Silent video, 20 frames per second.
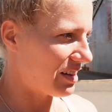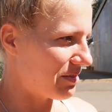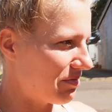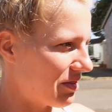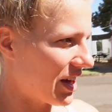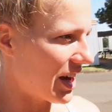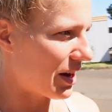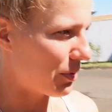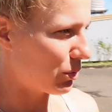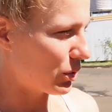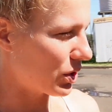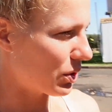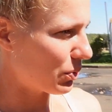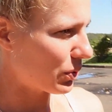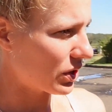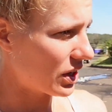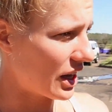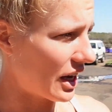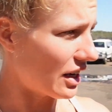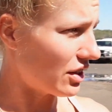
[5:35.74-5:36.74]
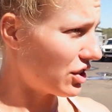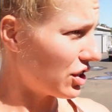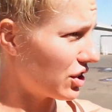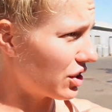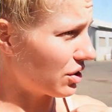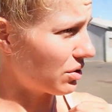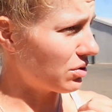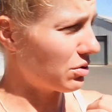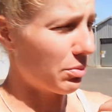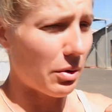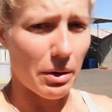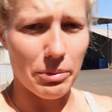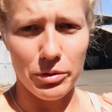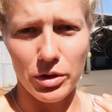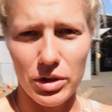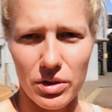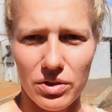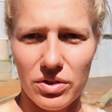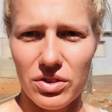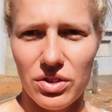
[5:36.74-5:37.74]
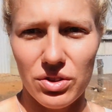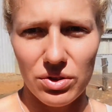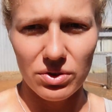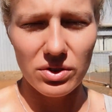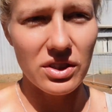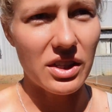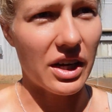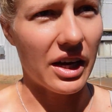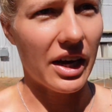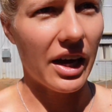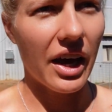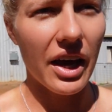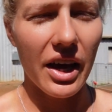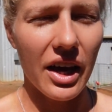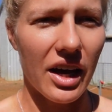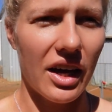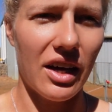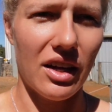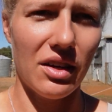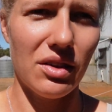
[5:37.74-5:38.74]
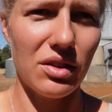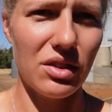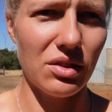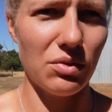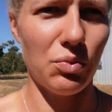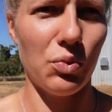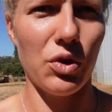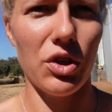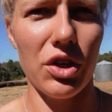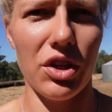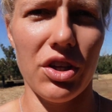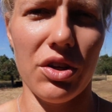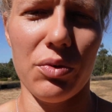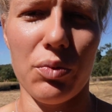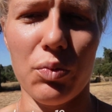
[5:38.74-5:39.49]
Yeah, we will actually go to Bunbury on Tuesday, and we